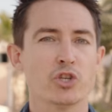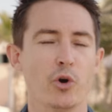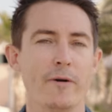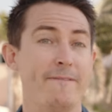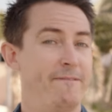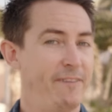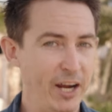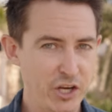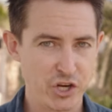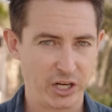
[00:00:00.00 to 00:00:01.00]
So
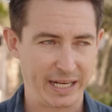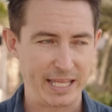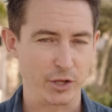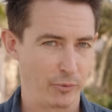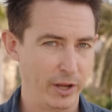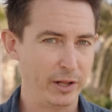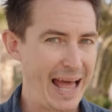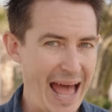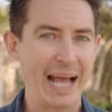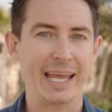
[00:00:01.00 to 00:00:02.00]
functionally, the real
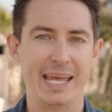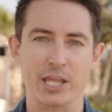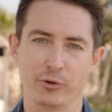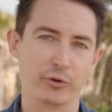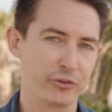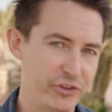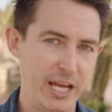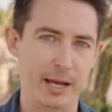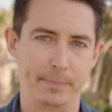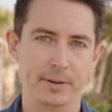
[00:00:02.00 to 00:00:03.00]
hack here, the real
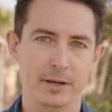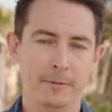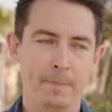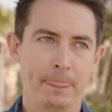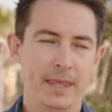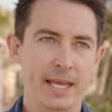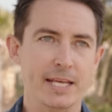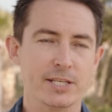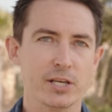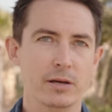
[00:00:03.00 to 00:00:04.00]
tip,
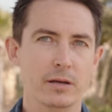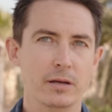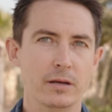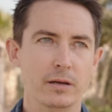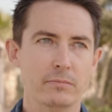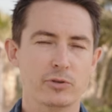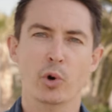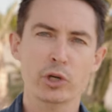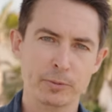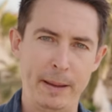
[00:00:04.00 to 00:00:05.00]
is
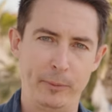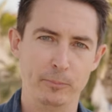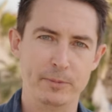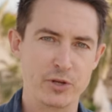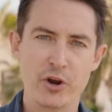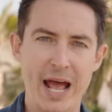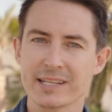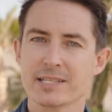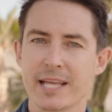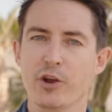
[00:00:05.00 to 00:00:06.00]
talk to people, but don't
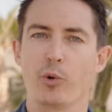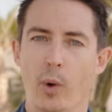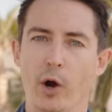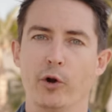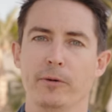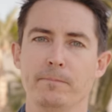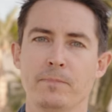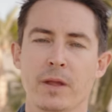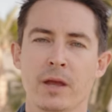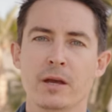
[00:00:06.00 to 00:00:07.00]
outstay your welcome.
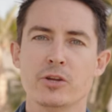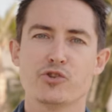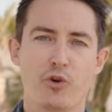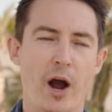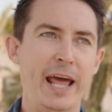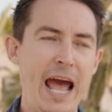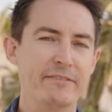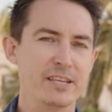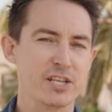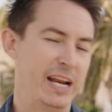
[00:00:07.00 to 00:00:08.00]
Try to
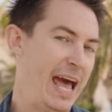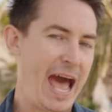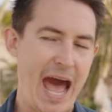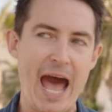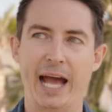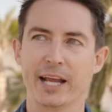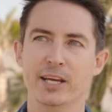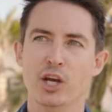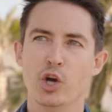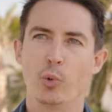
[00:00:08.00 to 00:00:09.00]
have this kind of hack
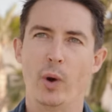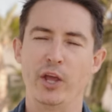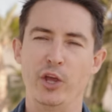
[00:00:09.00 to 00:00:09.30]
where